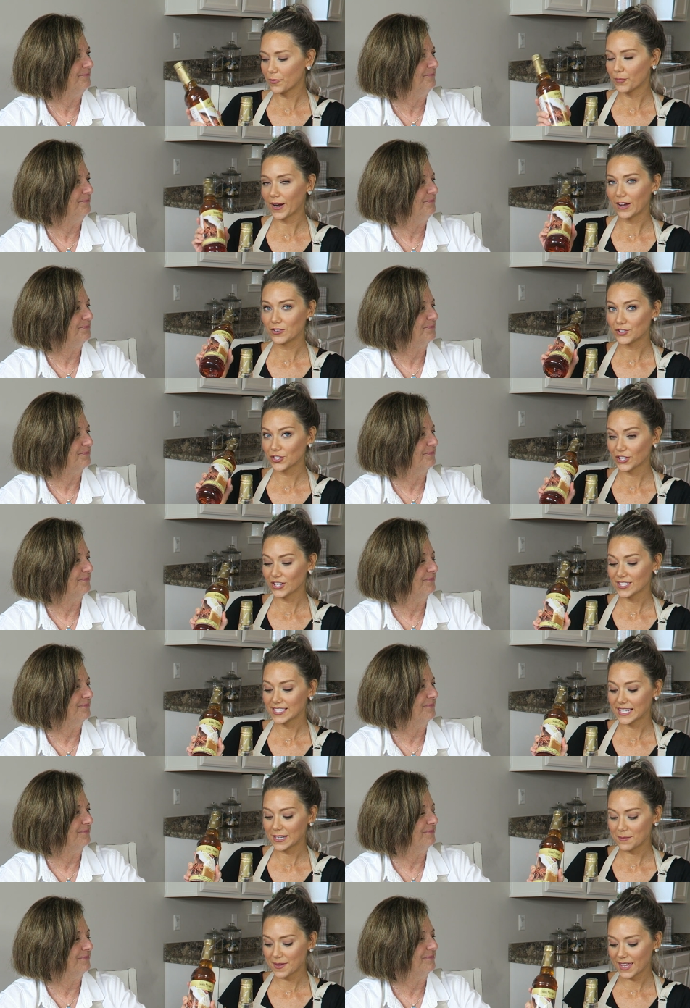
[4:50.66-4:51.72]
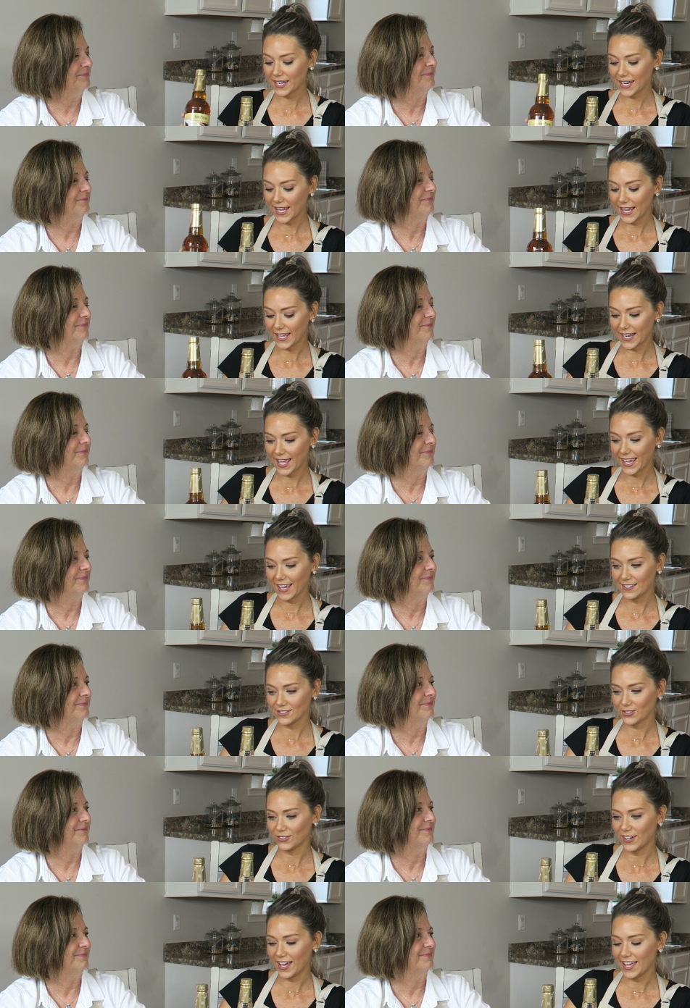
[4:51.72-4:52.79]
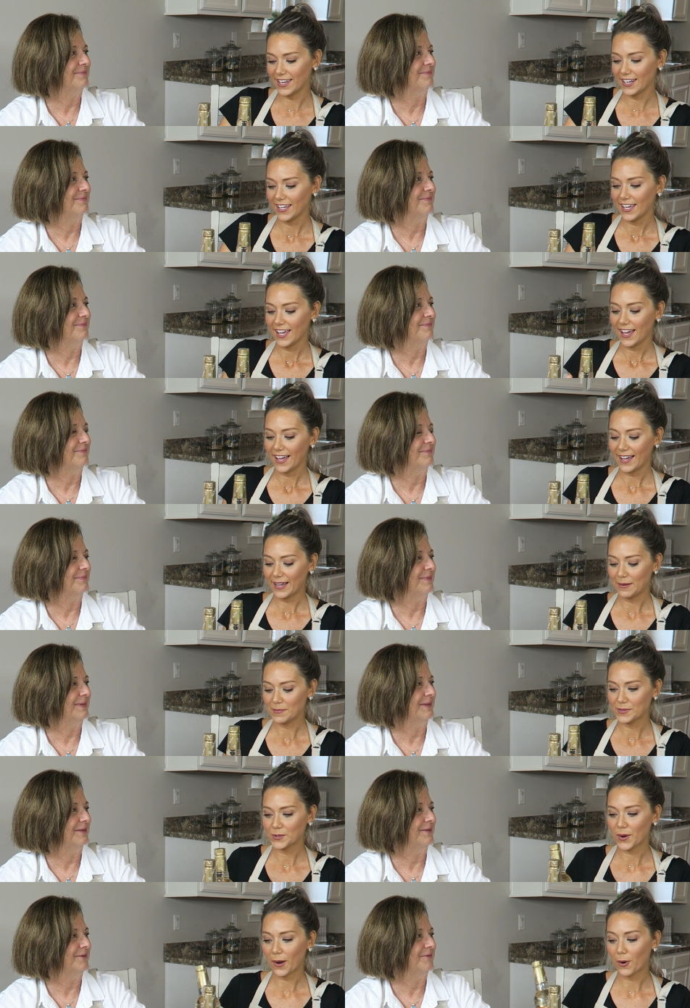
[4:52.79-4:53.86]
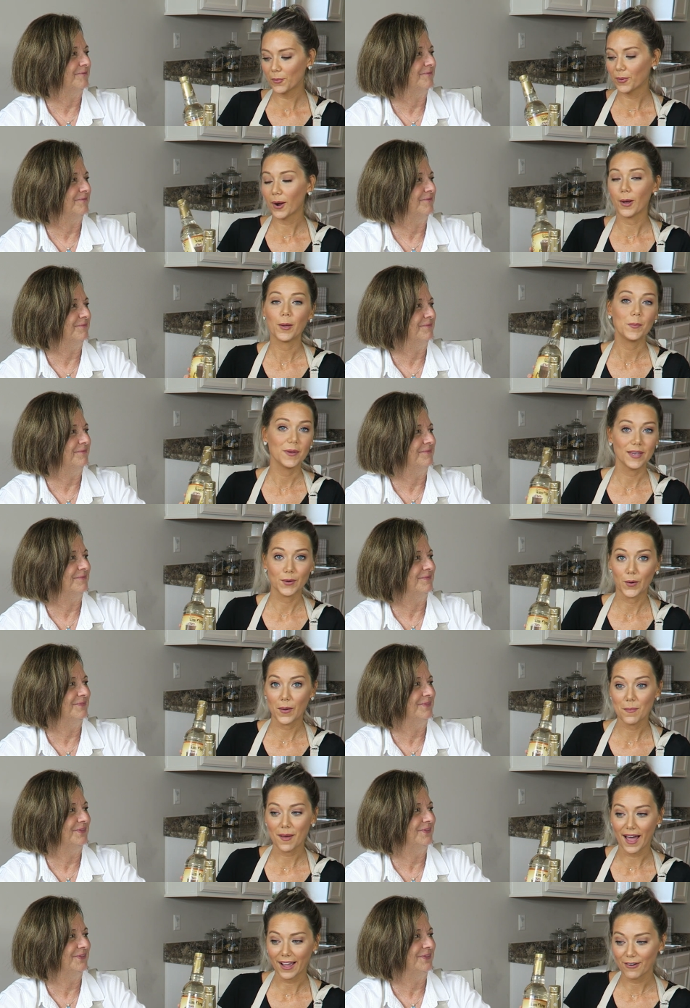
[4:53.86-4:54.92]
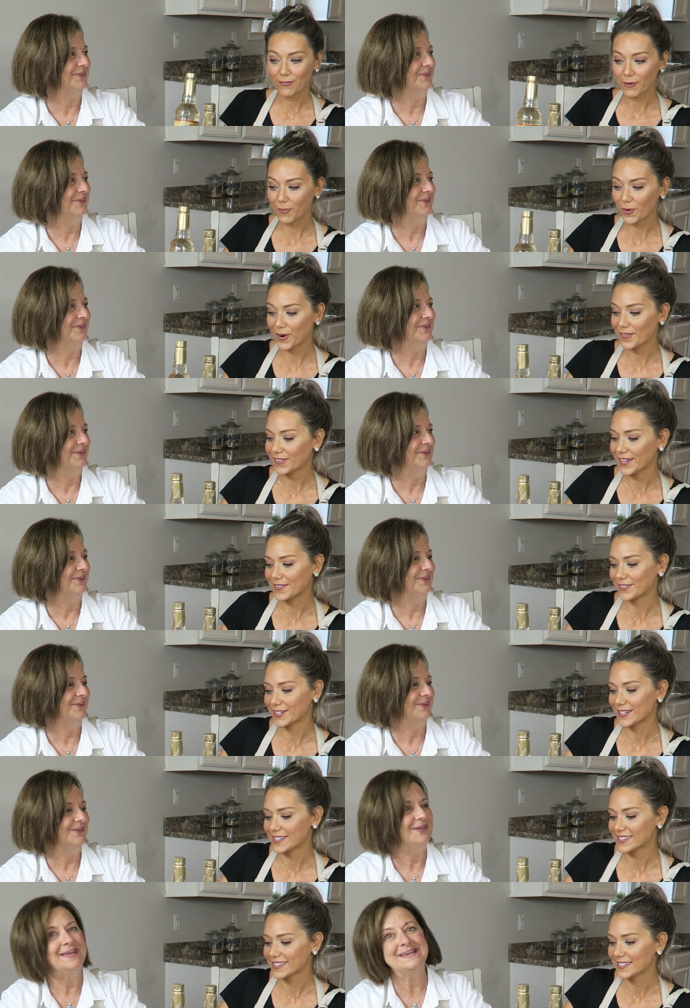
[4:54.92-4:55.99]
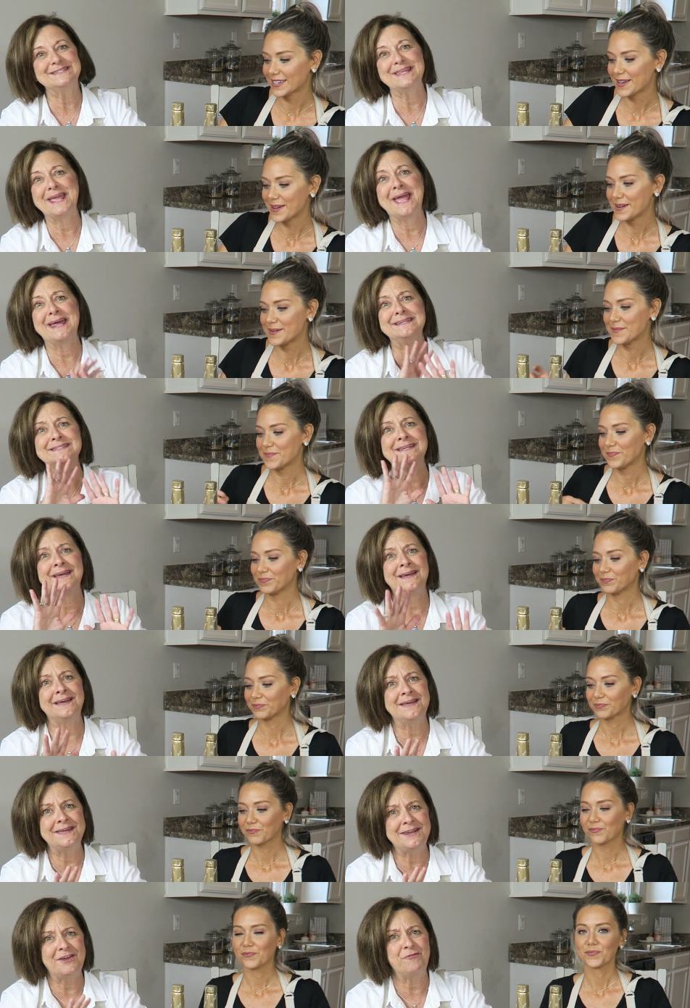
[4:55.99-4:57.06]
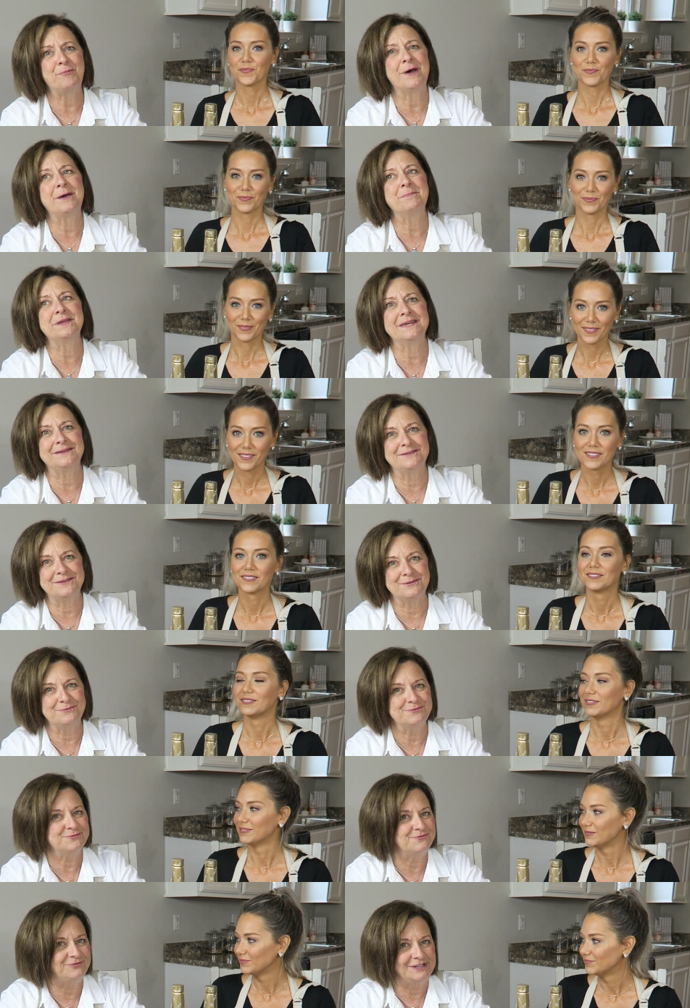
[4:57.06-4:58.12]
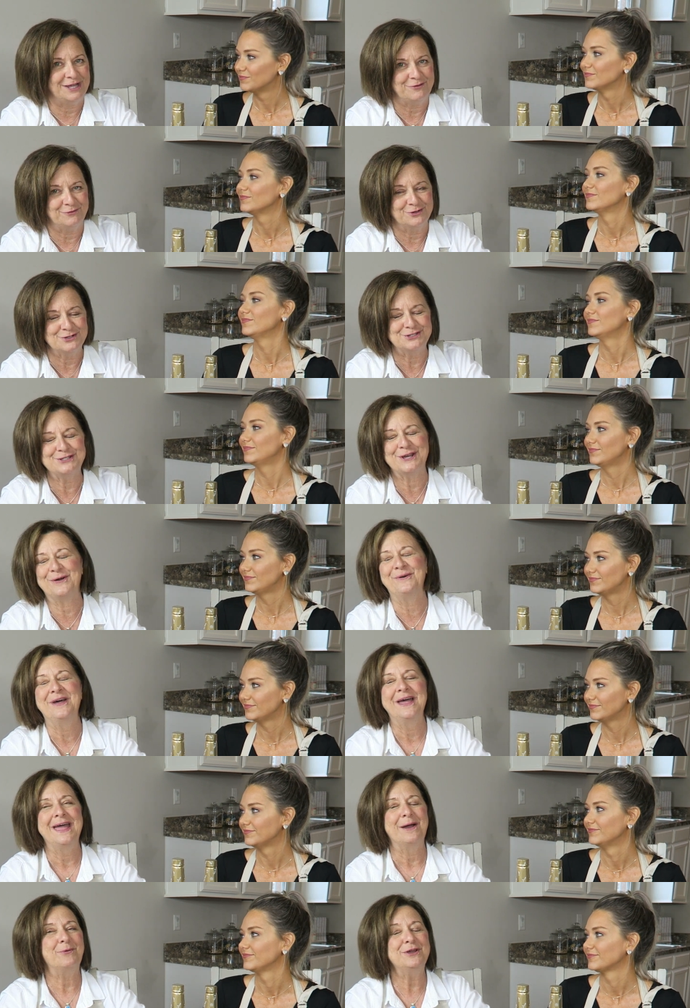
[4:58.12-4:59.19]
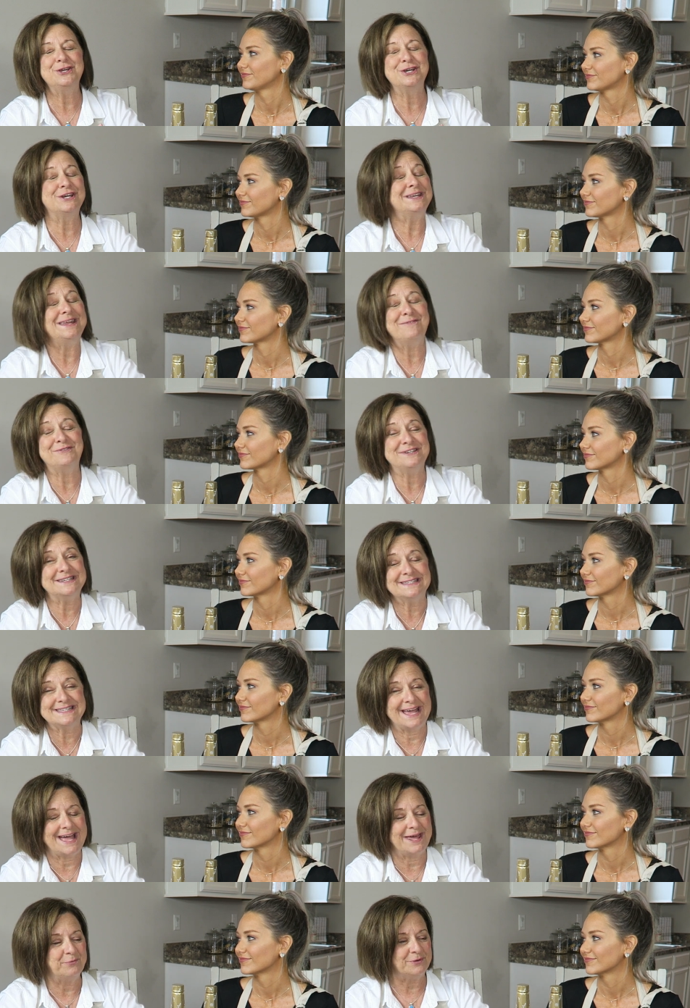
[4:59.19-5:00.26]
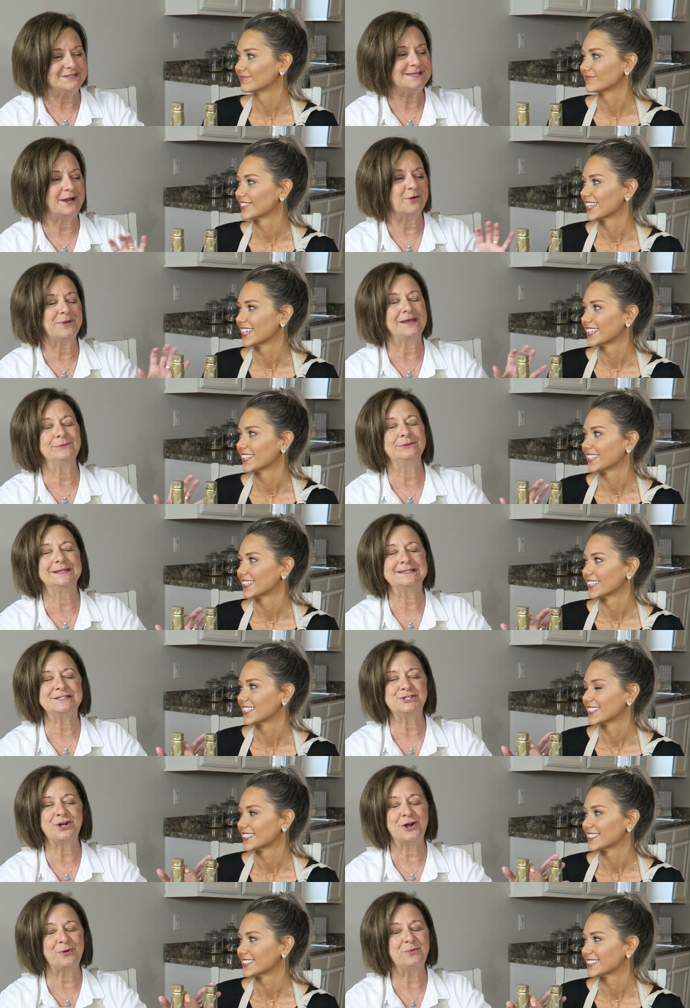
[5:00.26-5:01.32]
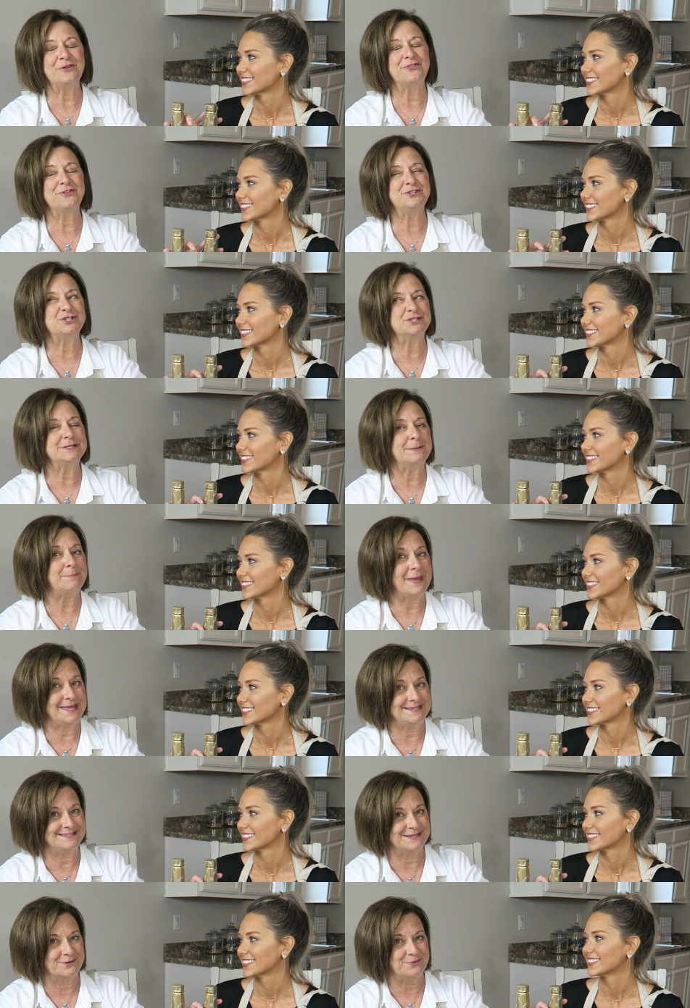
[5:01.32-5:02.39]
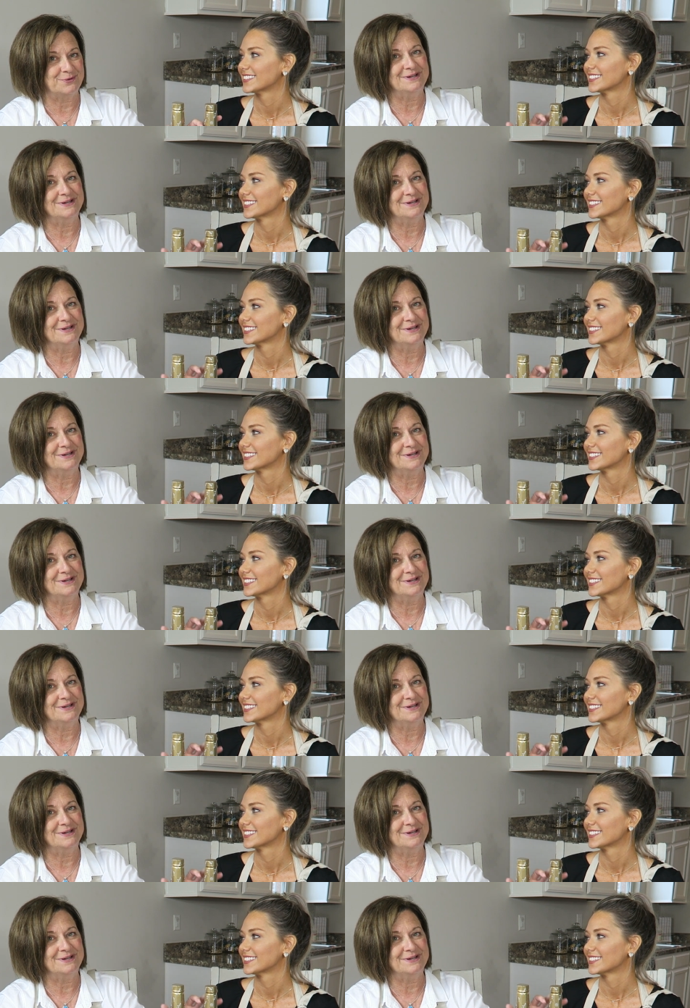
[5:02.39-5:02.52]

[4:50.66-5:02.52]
Speaker 1: with brown sugar cinnamon and hazelnut. Um, so I will probably be going back for more flavors. Yes, they had
Speaker 2: ton of pumpkin flavors. So mm -hmm. we couldn't even decide. We said, okay, let's start with the, just the basic